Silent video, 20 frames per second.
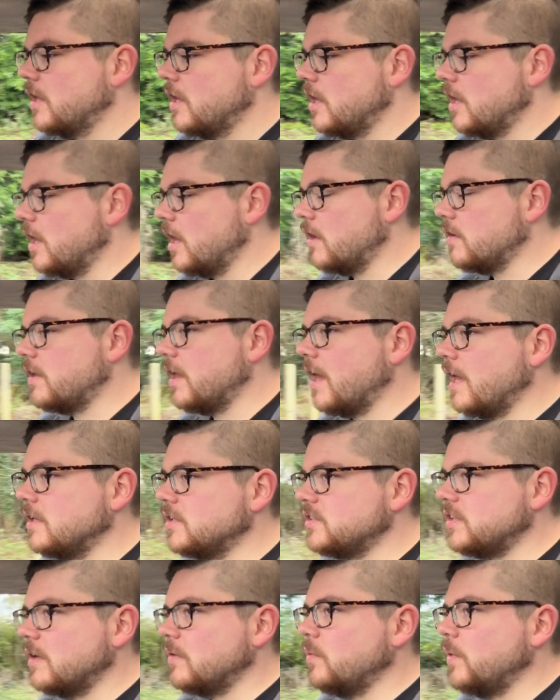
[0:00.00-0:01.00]
Okay,
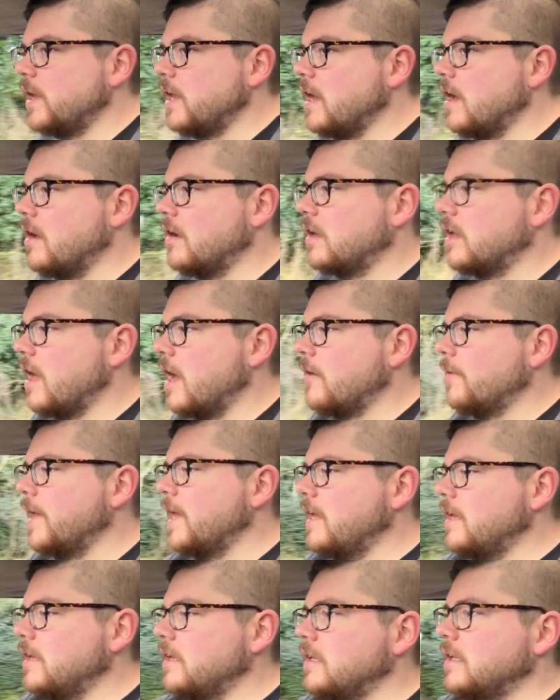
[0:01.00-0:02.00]
so we are
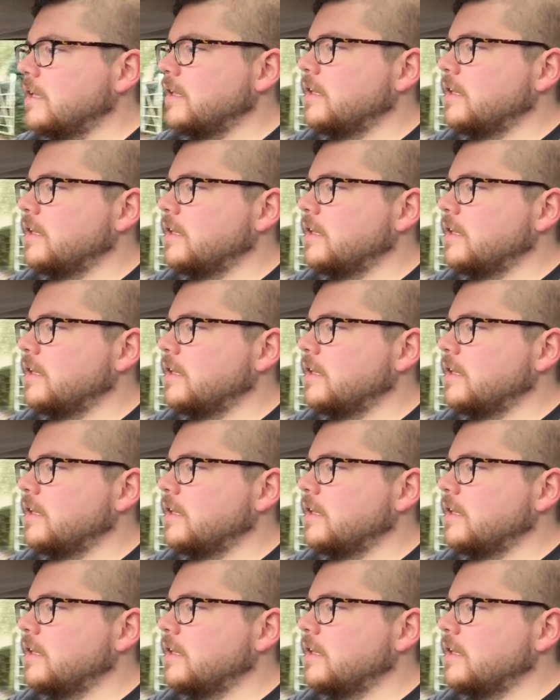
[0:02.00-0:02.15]
going.